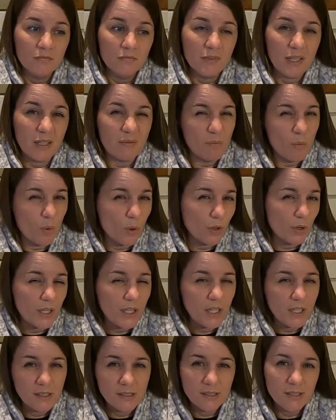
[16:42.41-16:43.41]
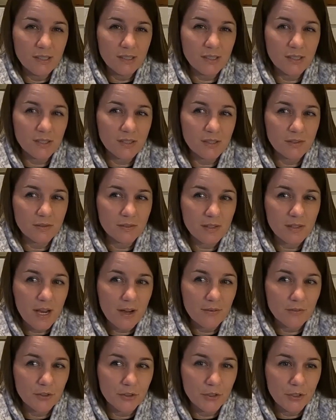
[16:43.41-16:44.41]
like mornings,
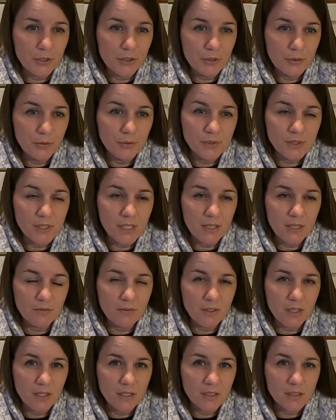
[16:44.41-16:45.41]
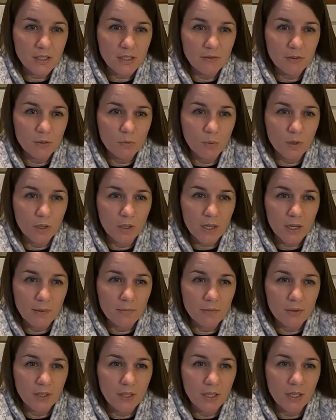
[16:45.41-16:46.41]
afternoons, evenings even work.
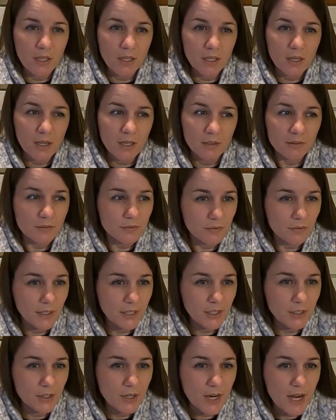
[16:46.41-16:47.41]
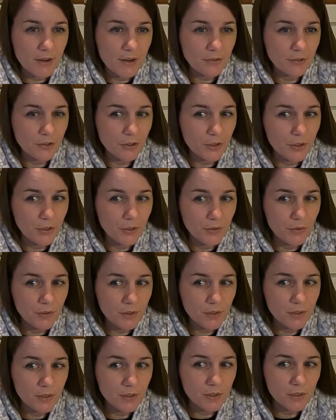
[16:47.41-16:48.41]
I'm thinking kind of later
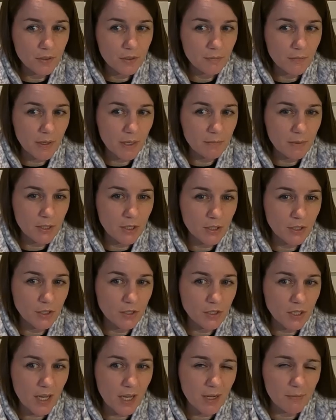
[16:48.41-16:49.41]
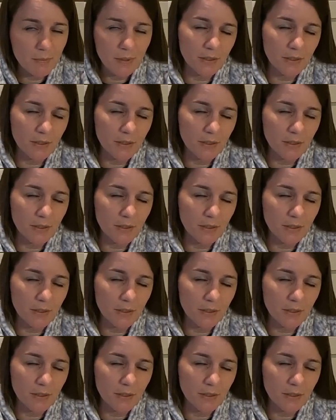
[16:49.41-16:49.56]
afternoon might be a good time.